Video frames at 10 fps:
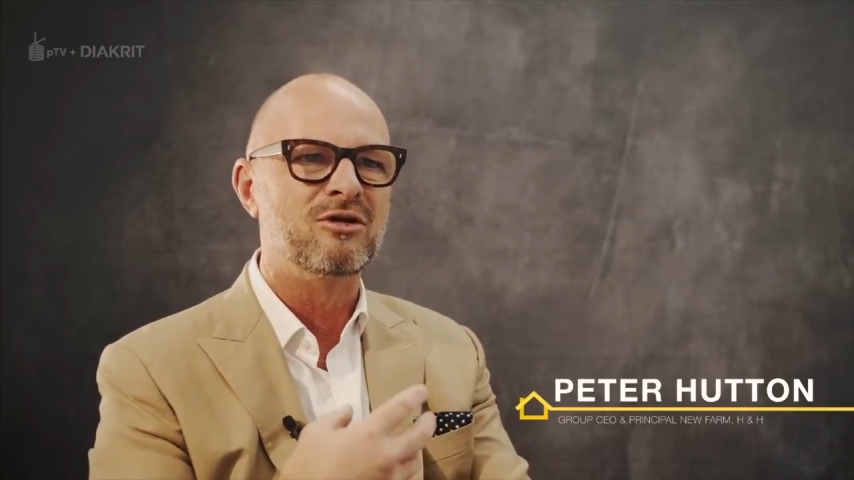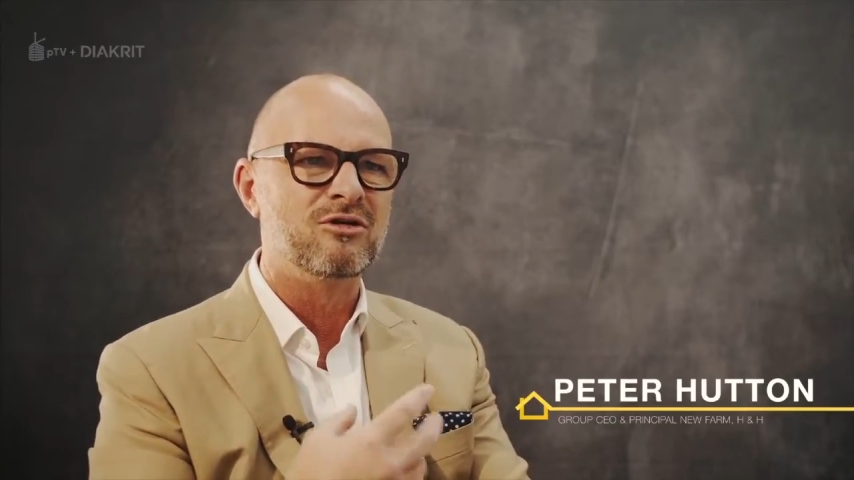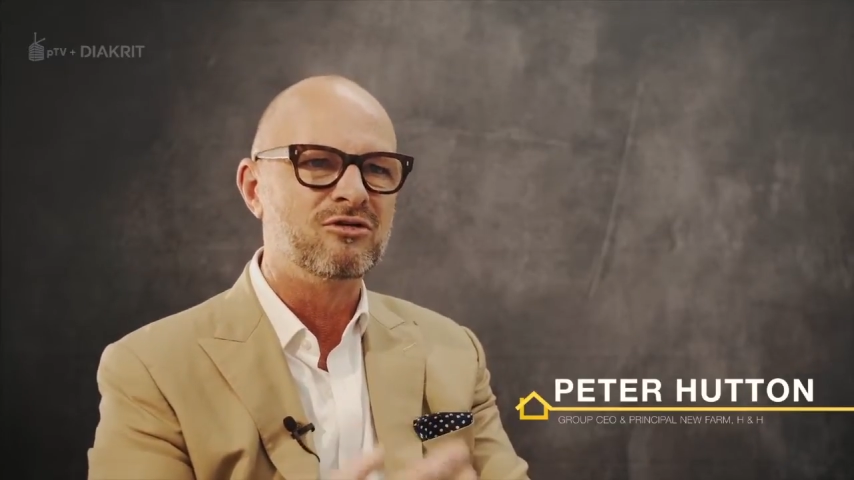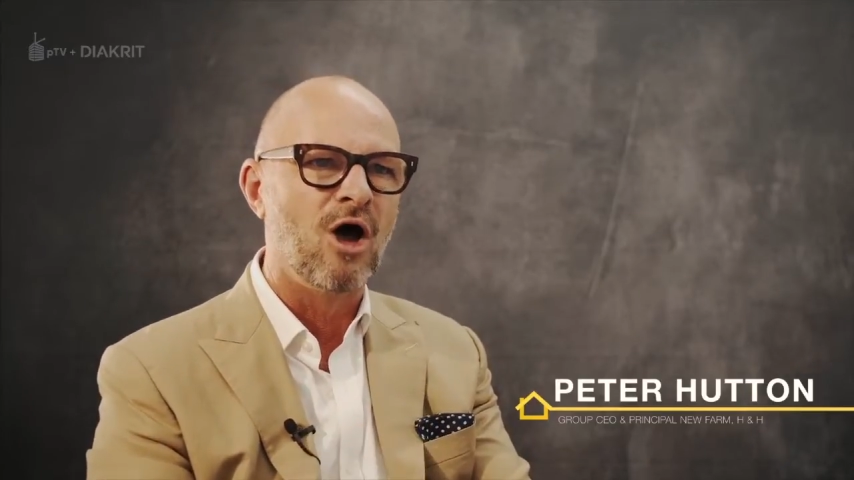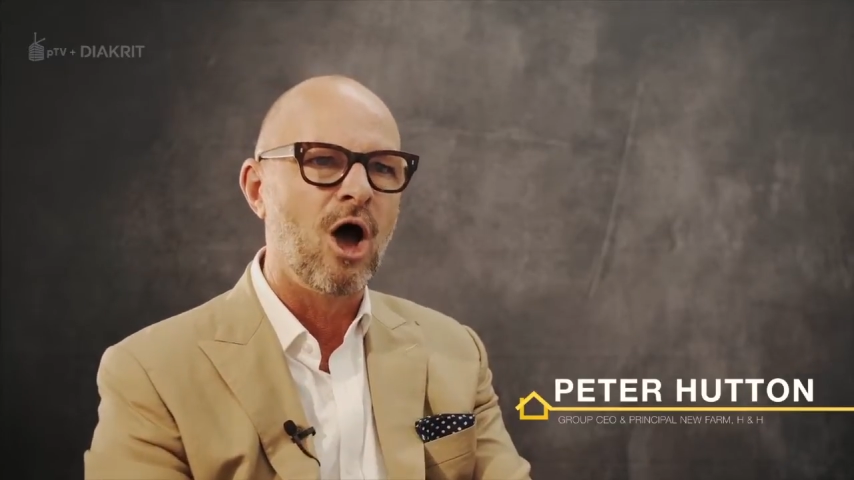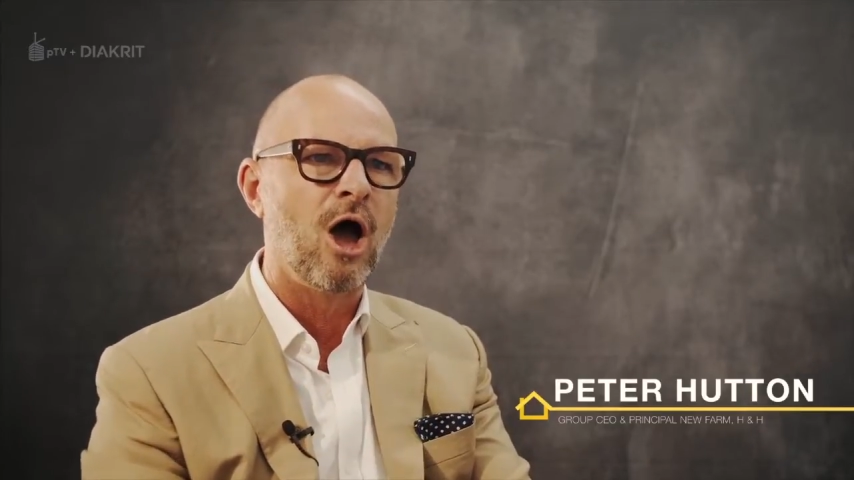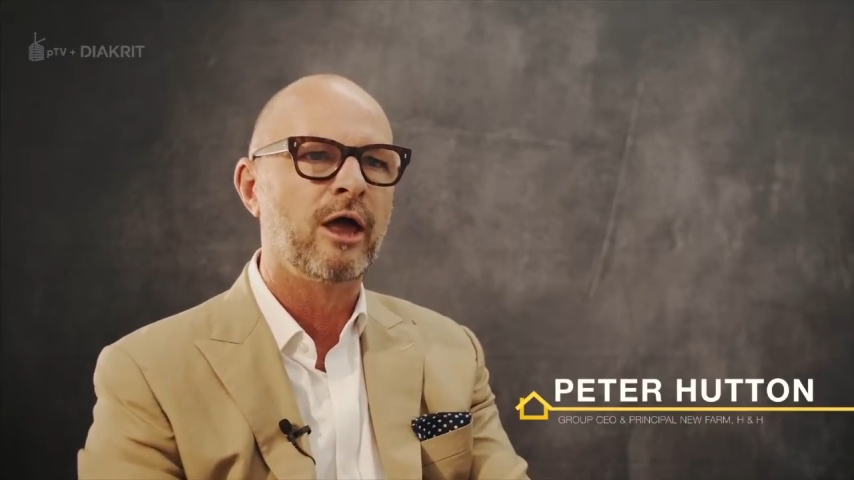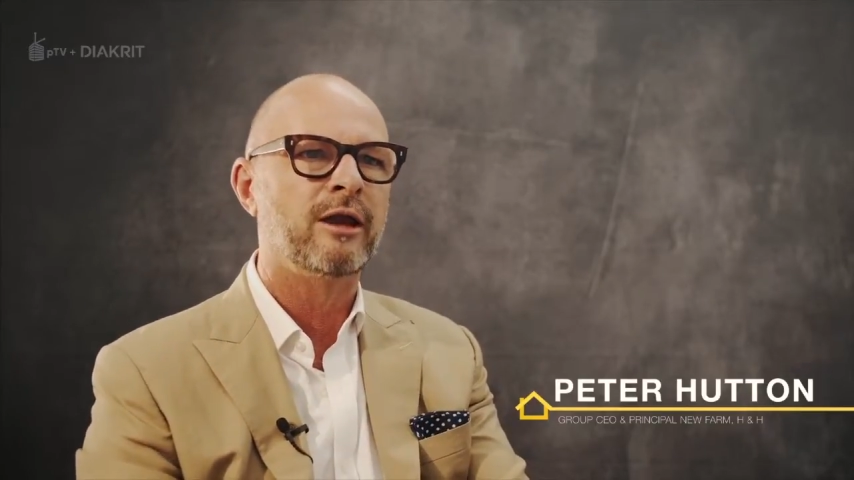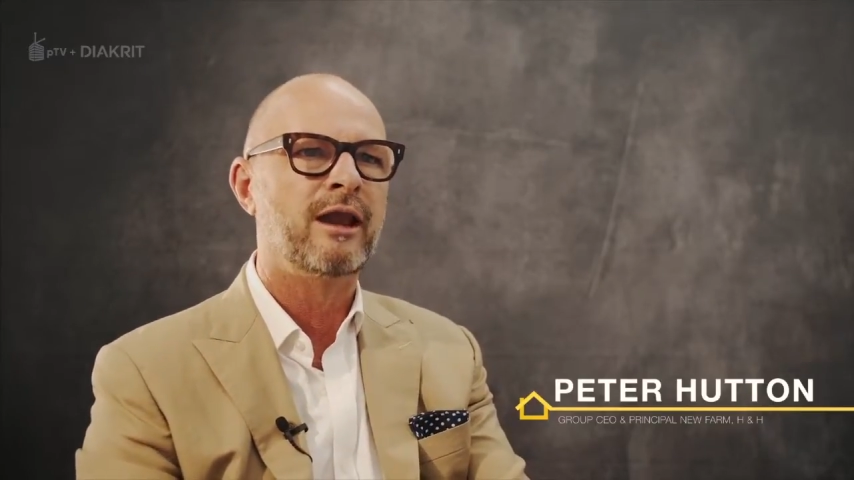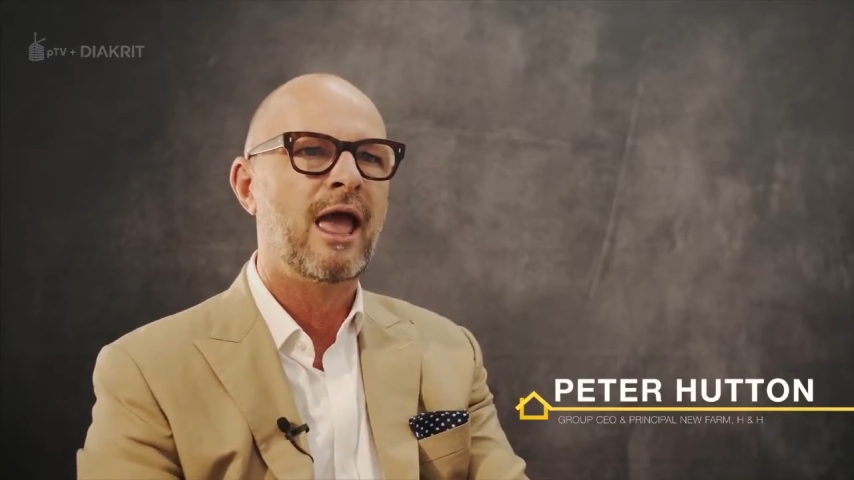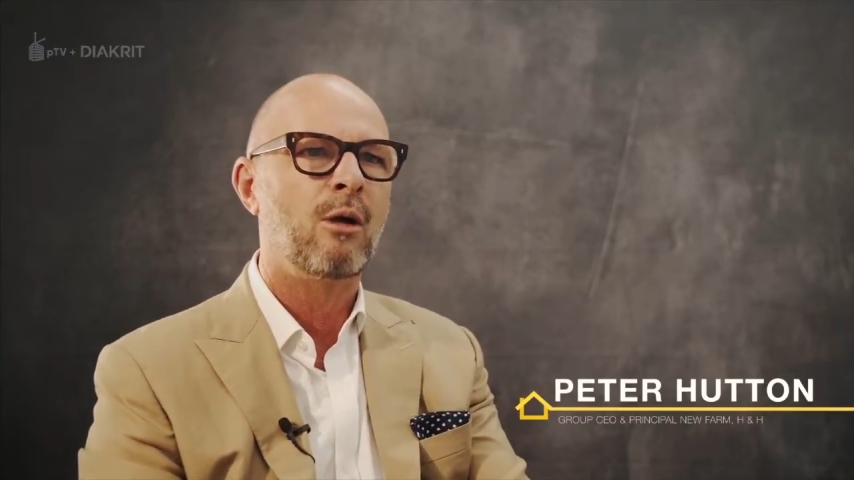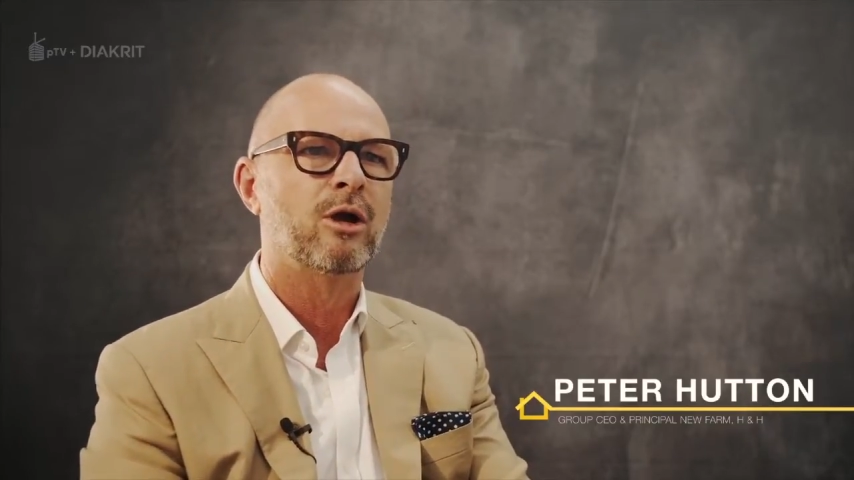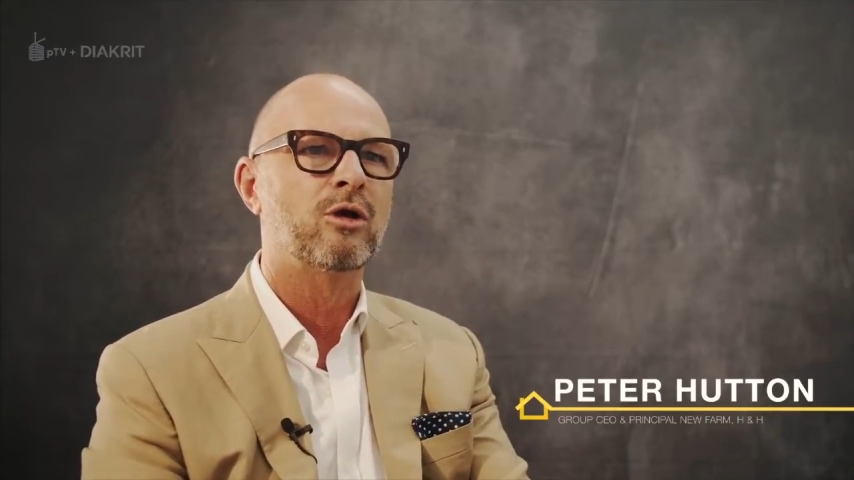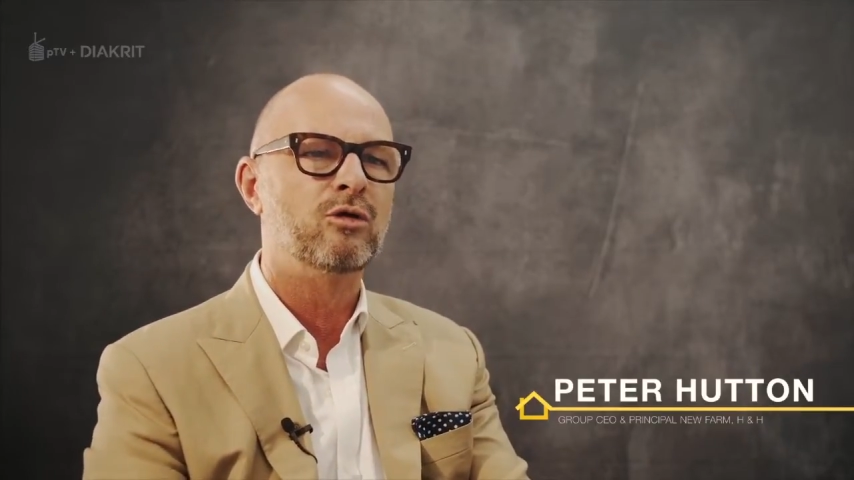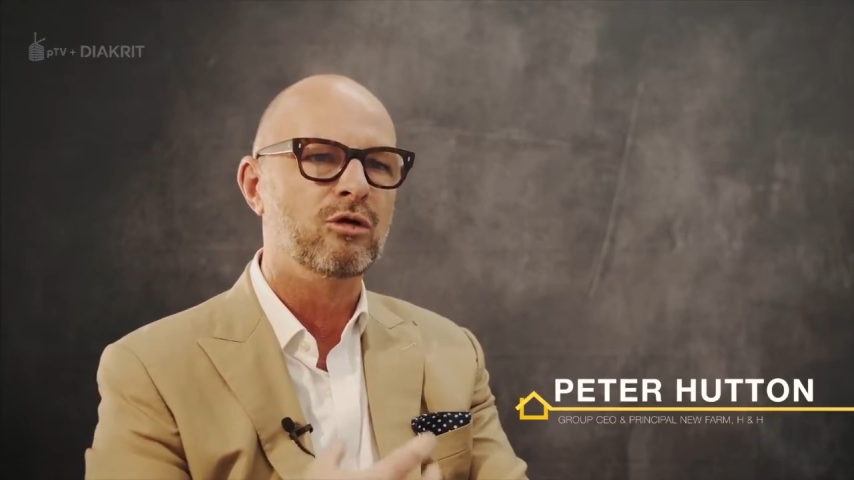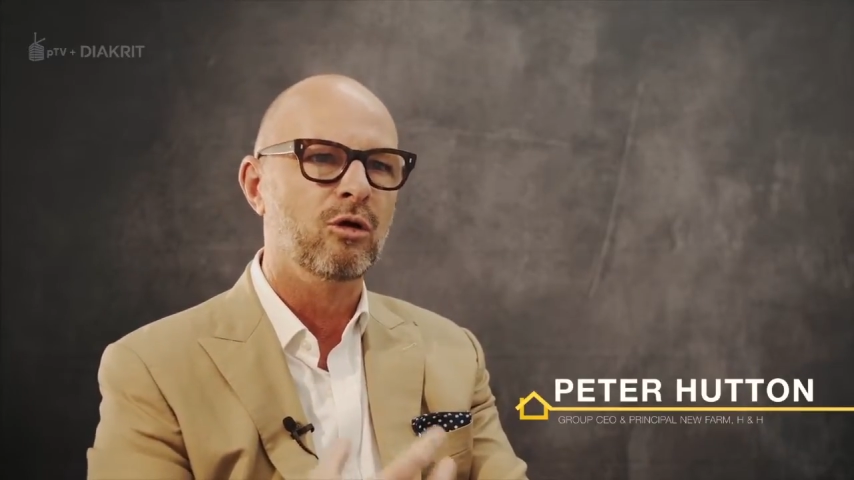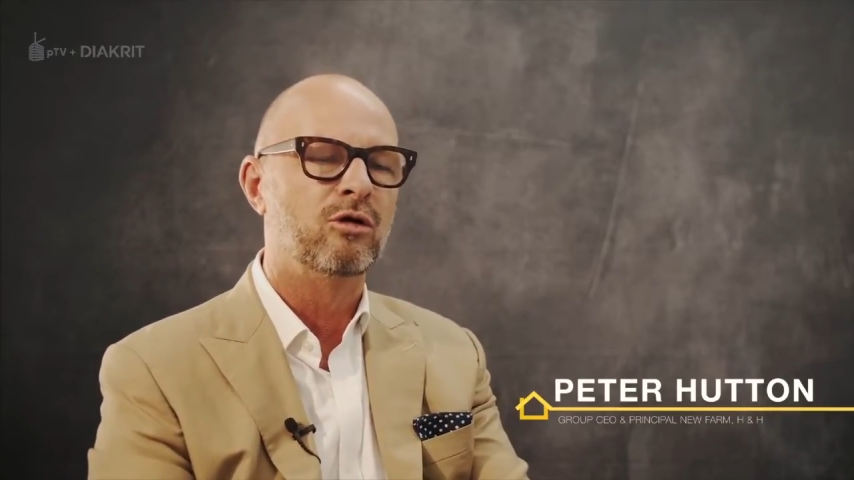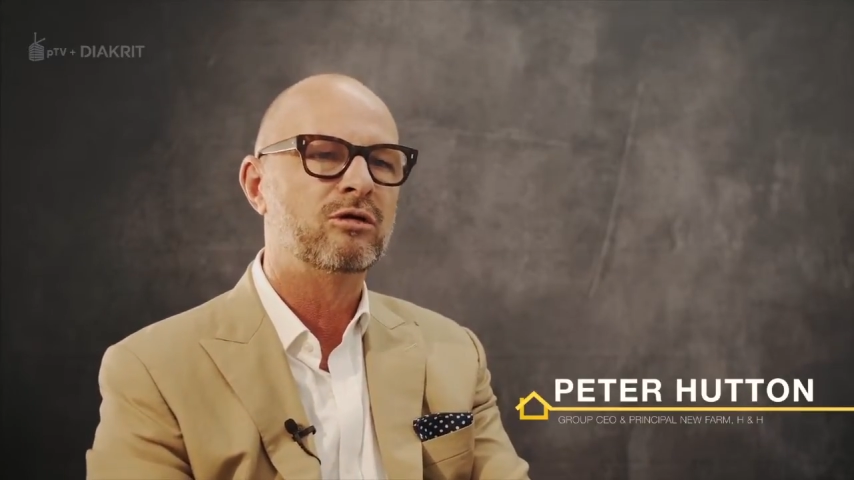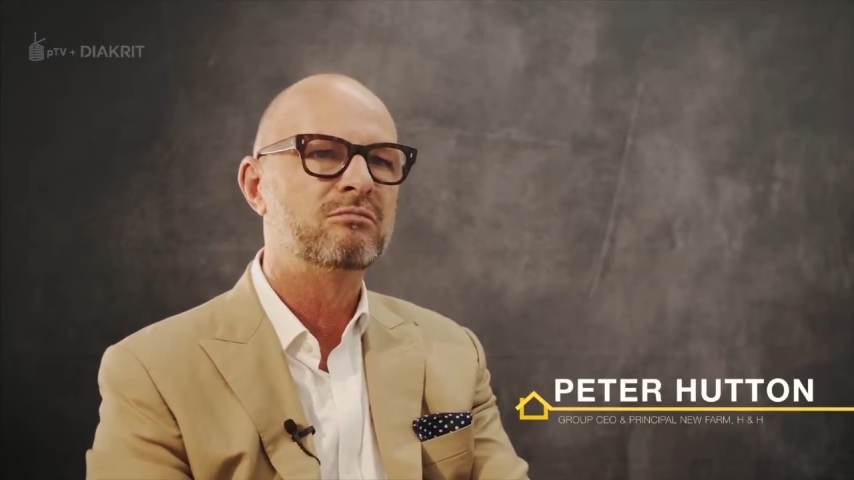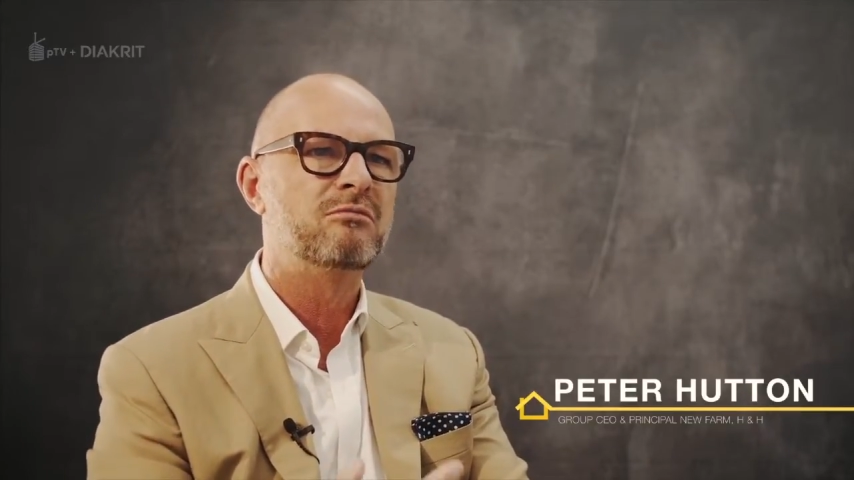the design and how it could look